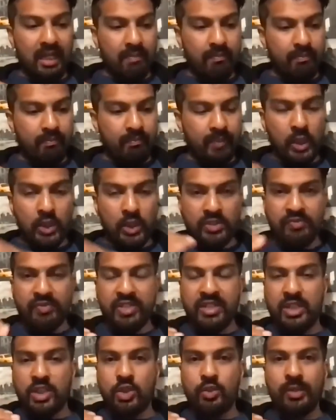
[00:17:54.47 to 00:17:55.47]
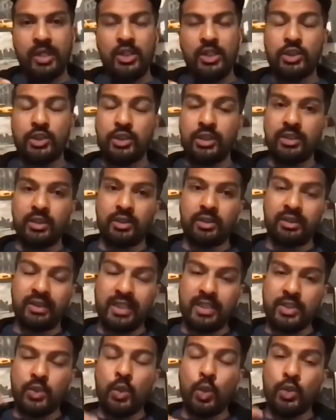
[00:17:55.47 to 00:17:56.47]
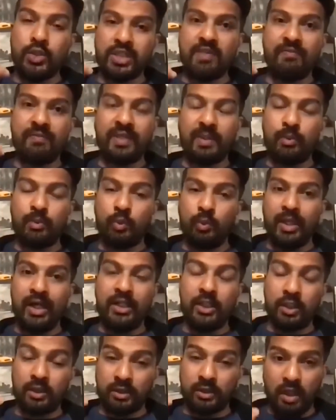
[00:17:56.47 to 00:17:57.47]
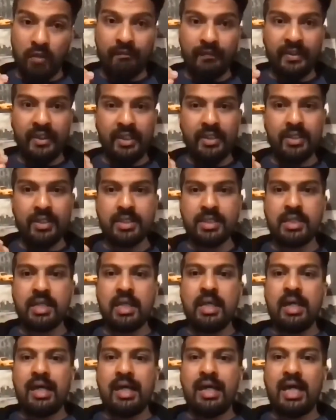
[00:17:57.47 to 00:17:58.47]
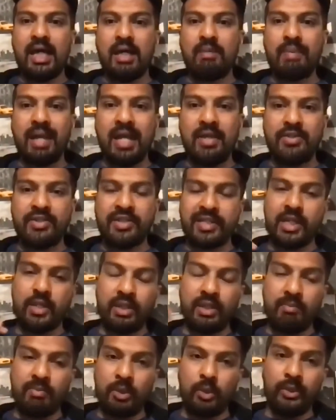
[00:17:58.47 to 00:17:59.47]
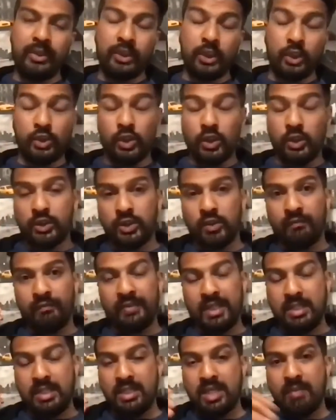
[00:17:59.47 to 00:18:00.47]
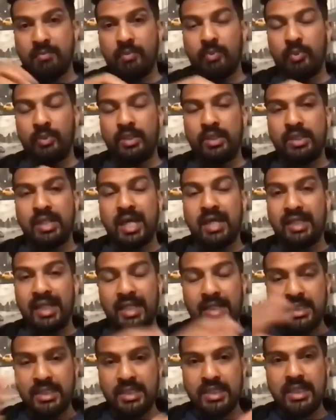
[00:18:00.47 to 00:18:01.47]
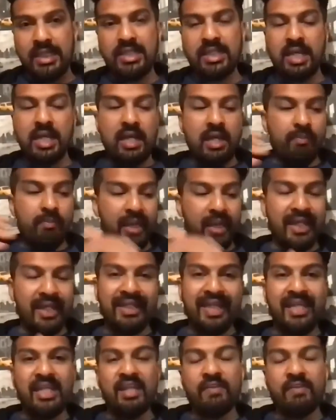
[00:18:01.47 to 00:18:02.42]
because of the situation, this course definitely will work on confidence and slowly building your dog's confidence up with other entities. But again, it